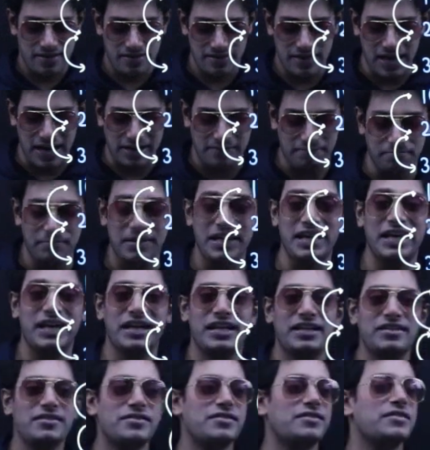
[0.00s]

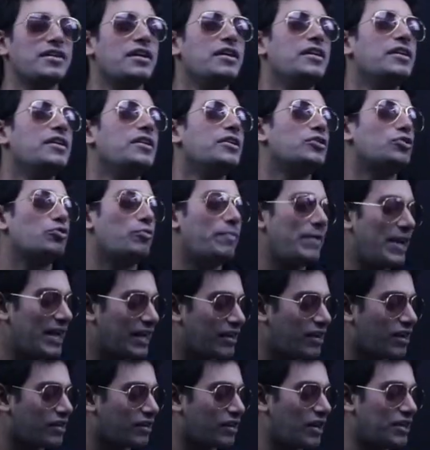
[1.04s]
to
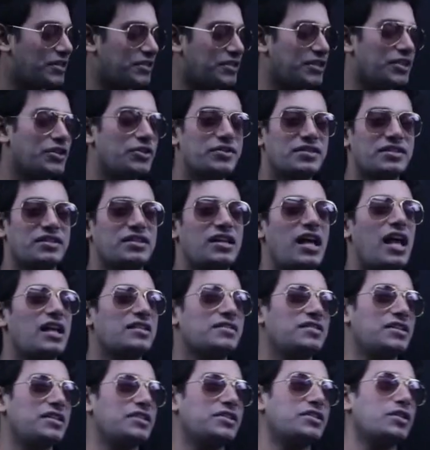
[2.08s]
make a continuous
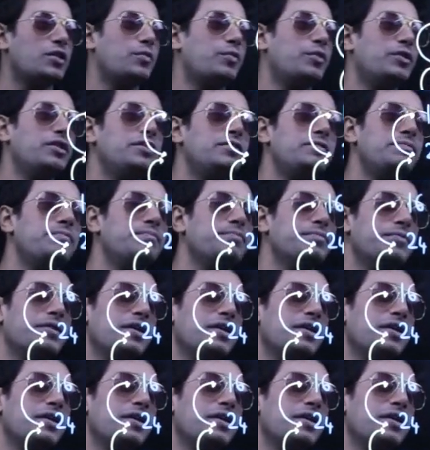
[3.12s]
class interval,